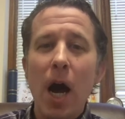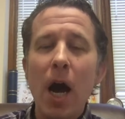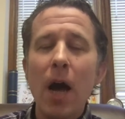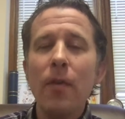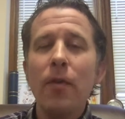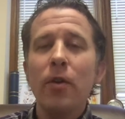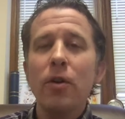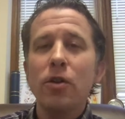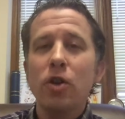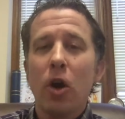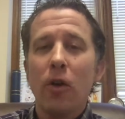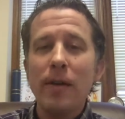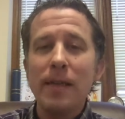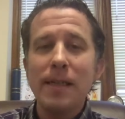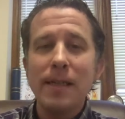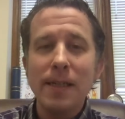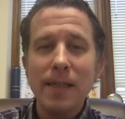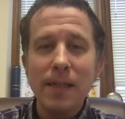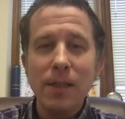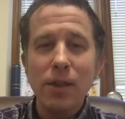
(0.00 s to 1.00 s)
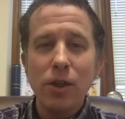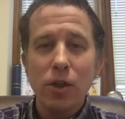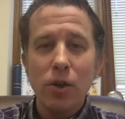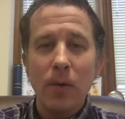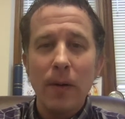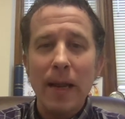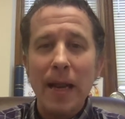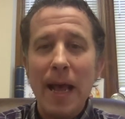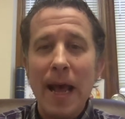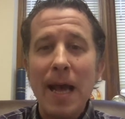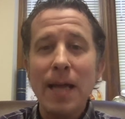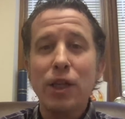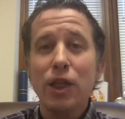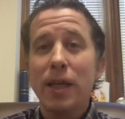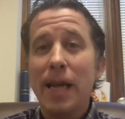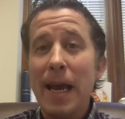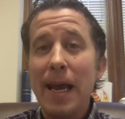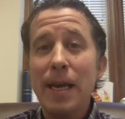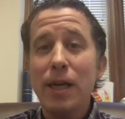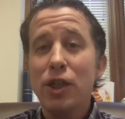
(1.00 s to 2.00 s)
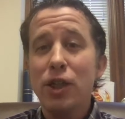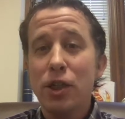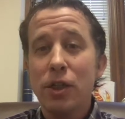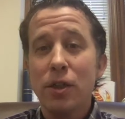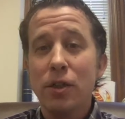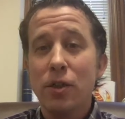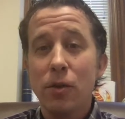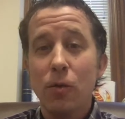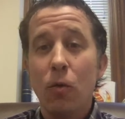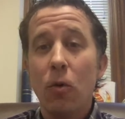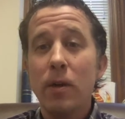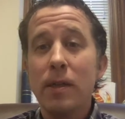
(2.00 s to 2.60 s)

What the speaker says: others are essential in an education towards